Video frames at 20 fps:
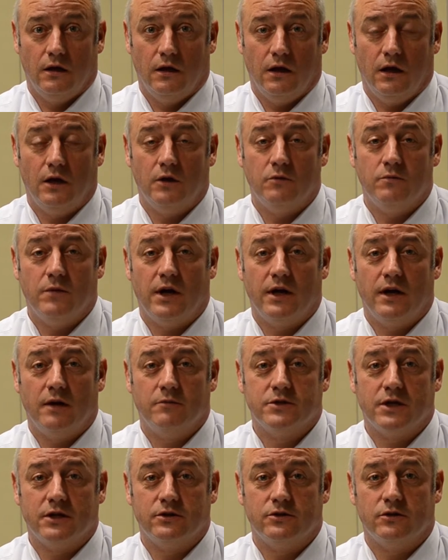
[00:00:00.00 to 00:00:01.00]
Hello, my
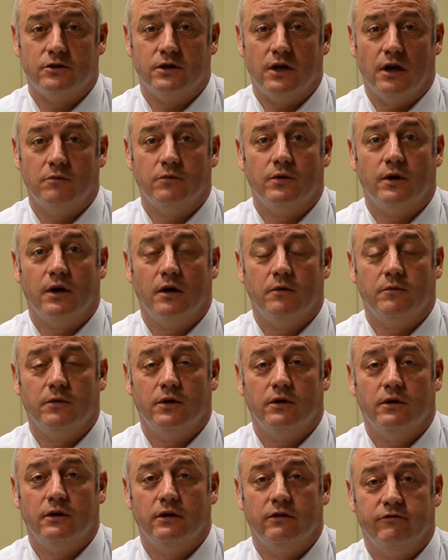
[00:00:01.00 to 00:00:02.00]
name's Andrew Kemp and I'm an
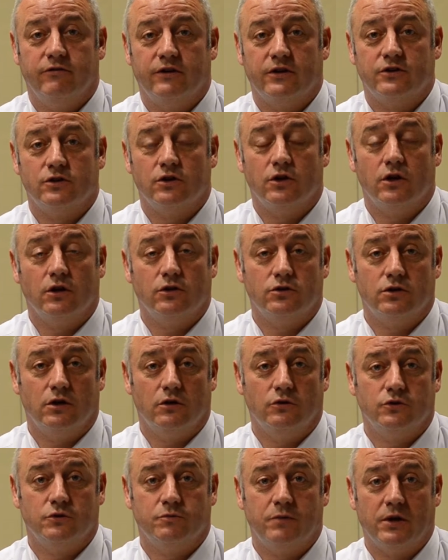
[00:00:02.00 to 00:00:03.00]
infection
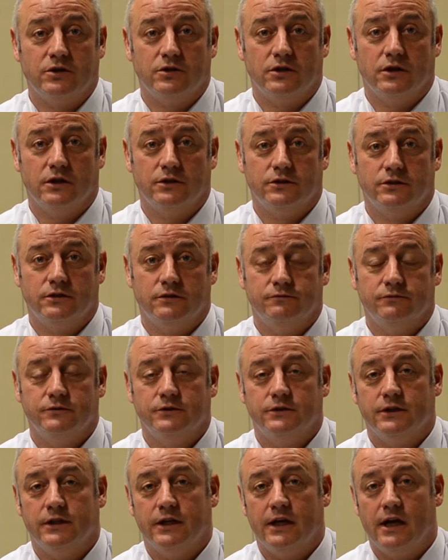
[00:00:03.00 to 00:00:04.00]
control specialist.
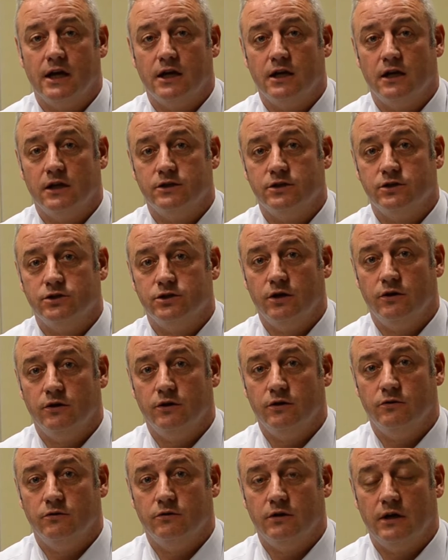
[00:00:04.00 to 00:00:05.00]
Today I'd like to show
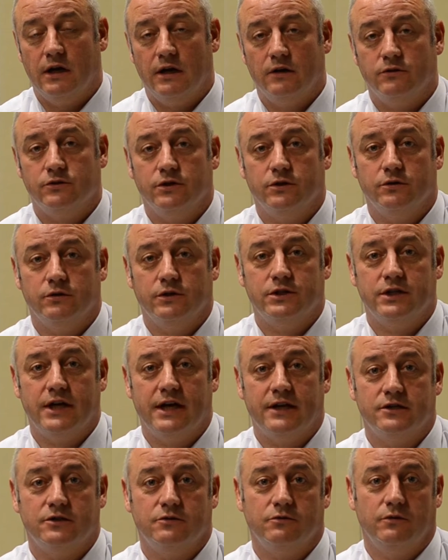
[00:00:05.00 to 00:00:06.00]
you how to do a
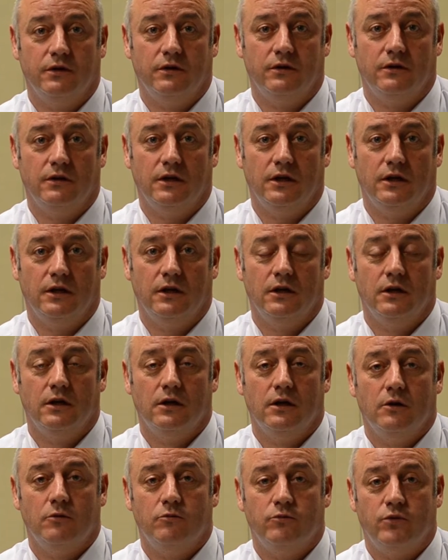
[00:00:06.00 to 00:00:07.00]
test with the
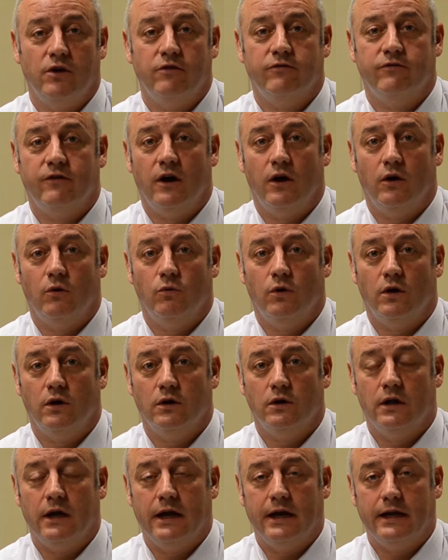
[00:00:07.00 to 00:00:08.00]
Profile
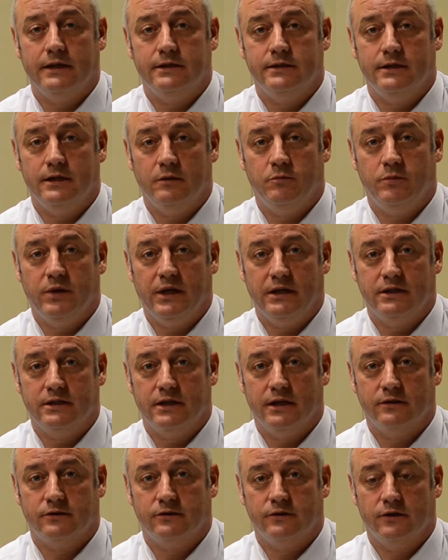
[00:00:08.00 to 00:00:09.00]
1 ATP
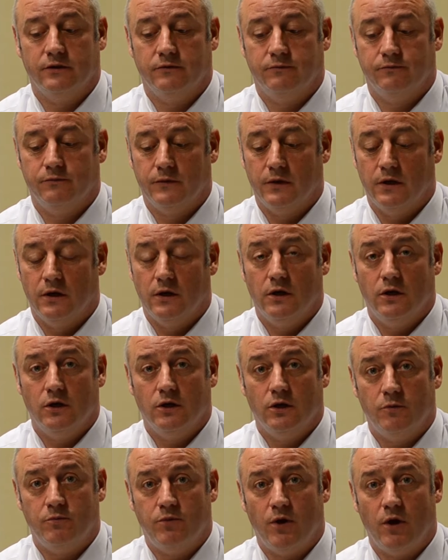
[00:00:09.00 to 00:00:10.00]
tester.
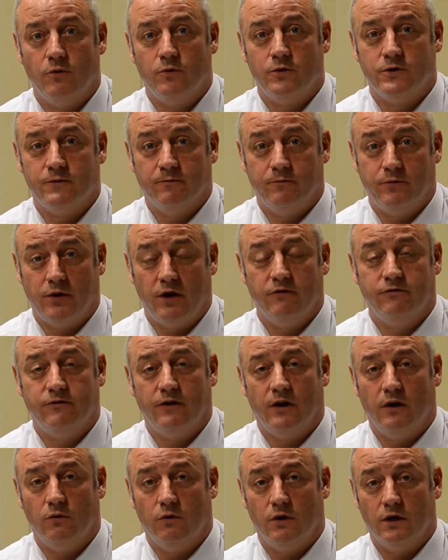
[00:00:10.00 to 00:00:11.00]
The
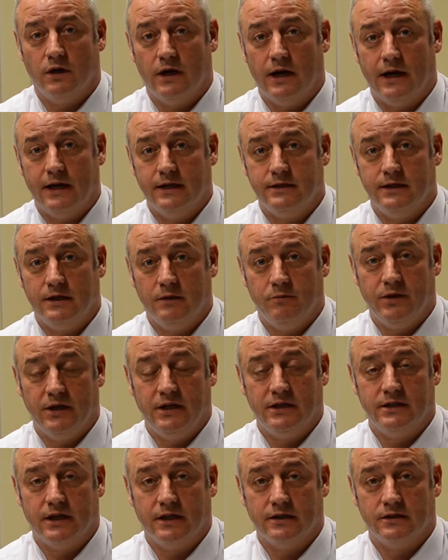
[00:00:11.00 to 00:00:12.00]
Profile 1
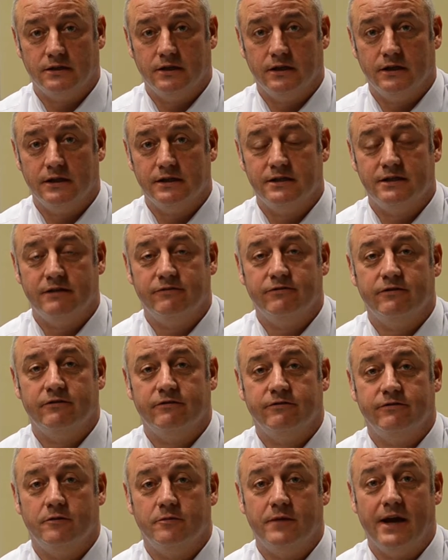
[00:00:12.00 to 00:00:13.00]
ATP tester is different
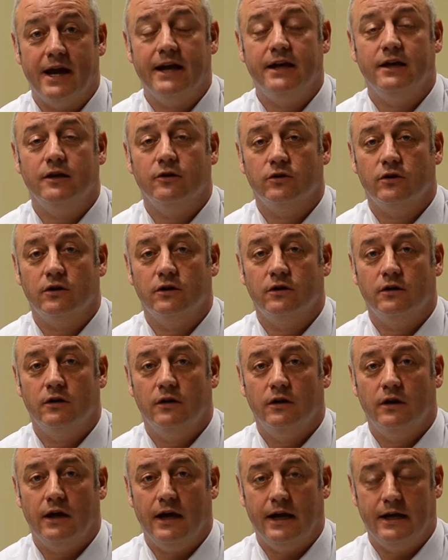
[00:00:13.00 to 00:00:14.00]
from any other
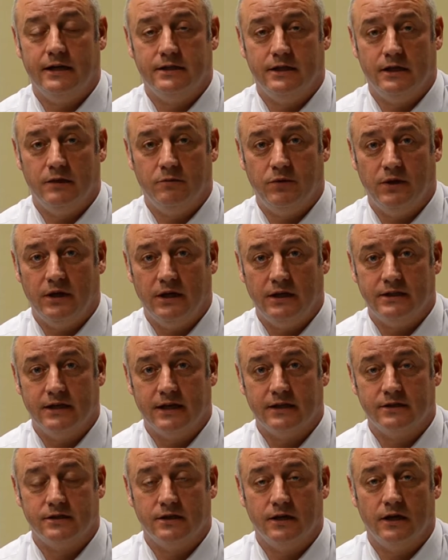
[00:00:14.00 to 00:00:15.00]
ATP
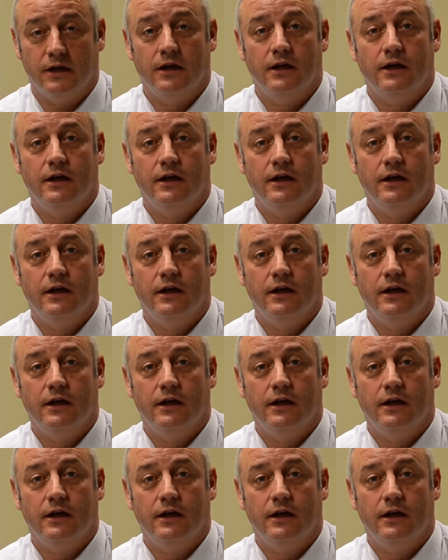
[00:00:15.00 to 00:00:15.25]
tester